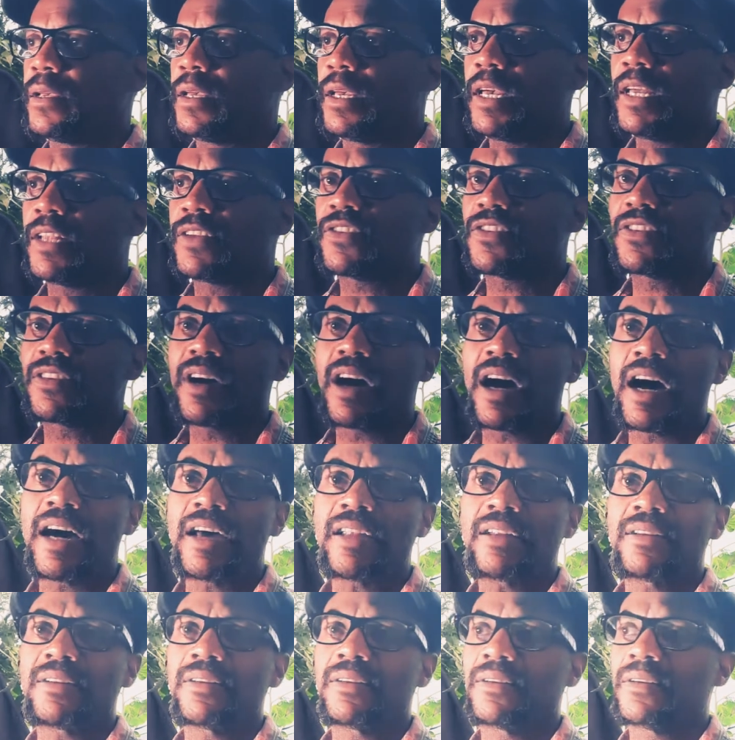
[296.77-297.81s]
It's
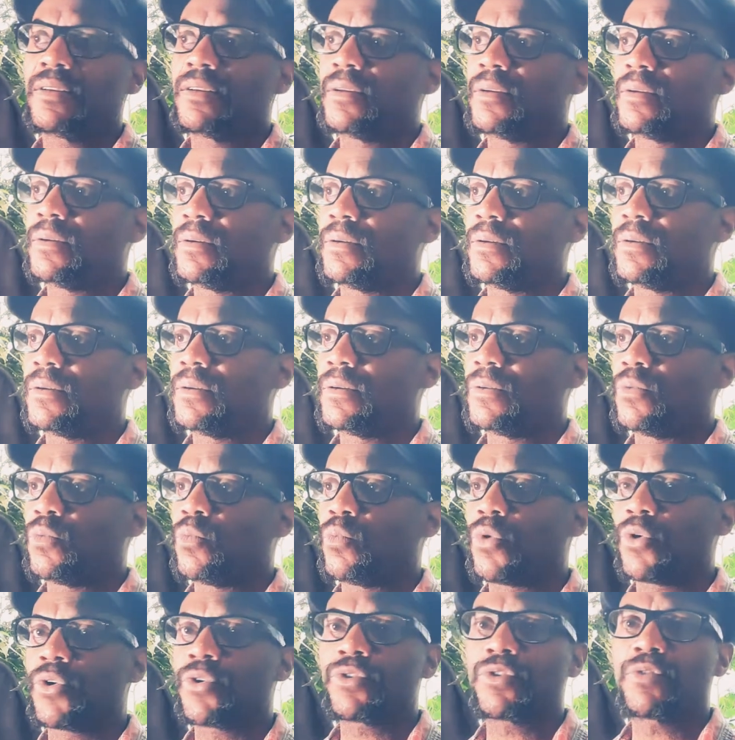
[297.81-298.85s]
not
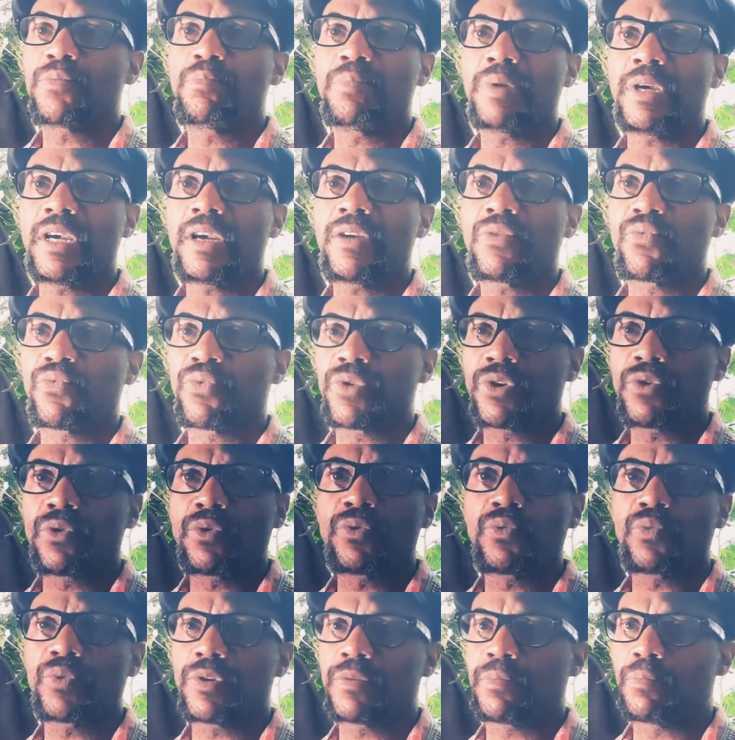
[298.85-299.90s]
worth being
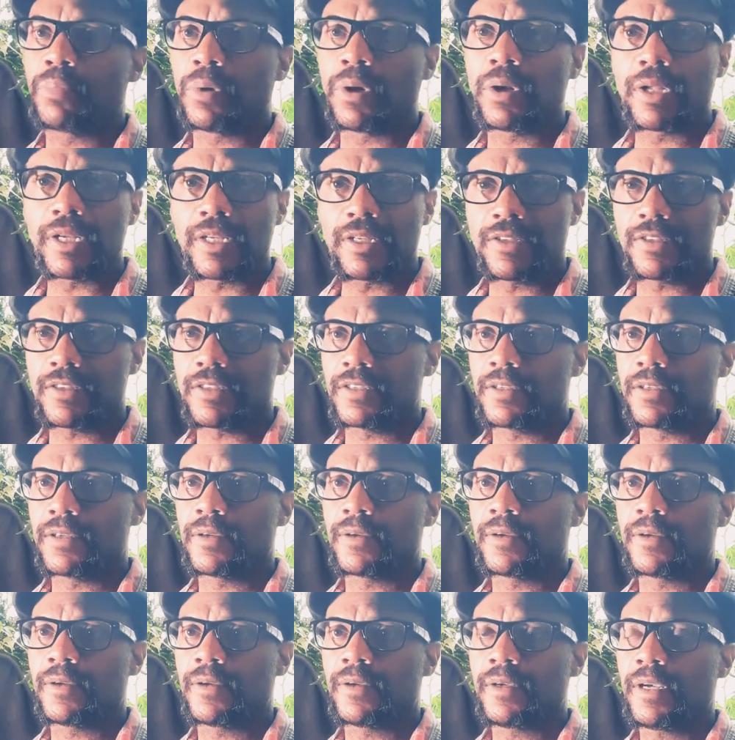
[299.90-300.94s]
riddled with bullets.
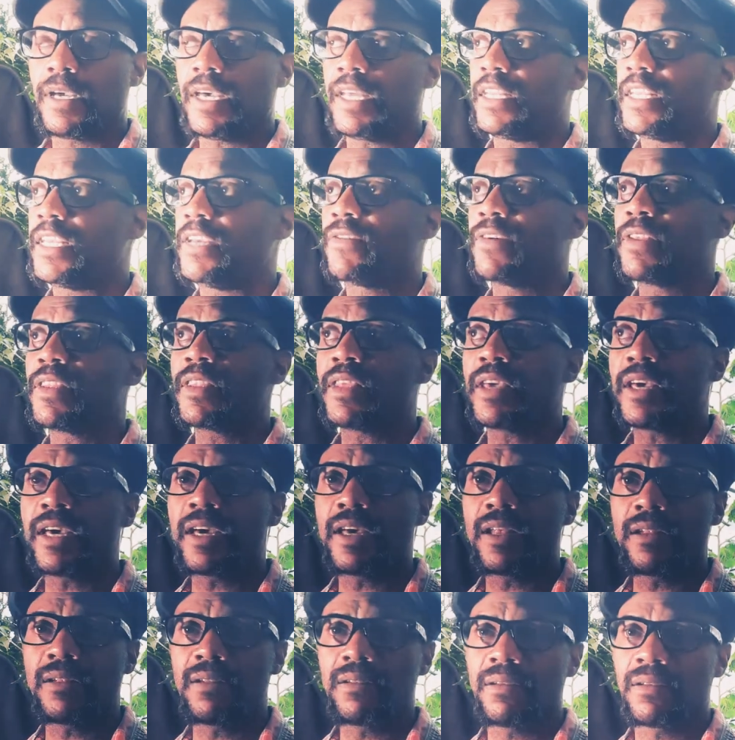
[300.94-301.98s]
And even
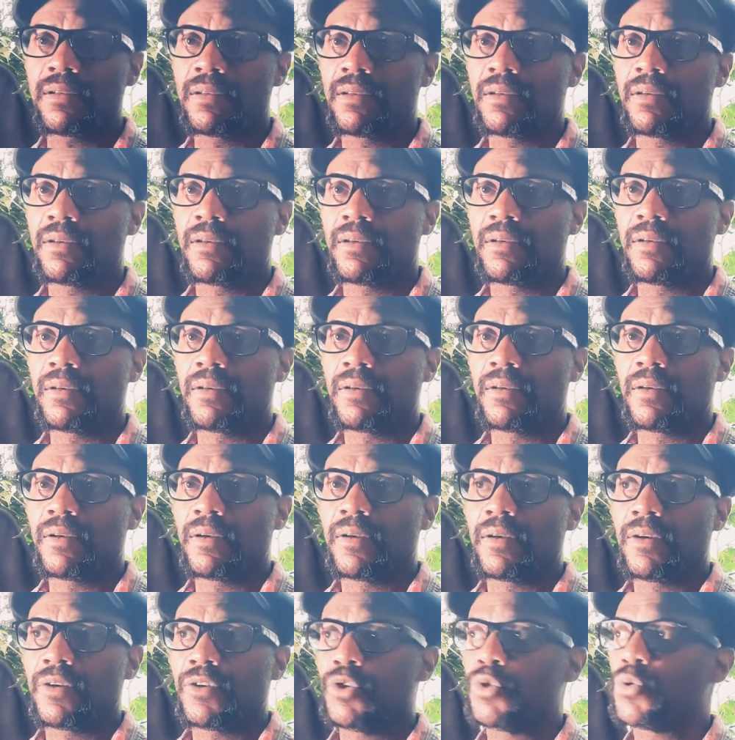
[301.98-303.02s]
then,
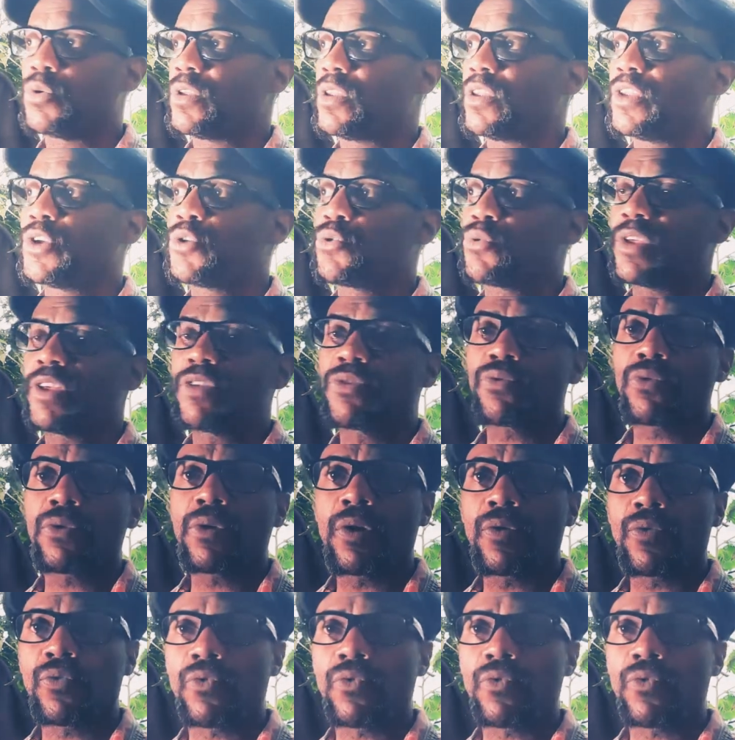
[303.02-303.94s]
you could literally throw a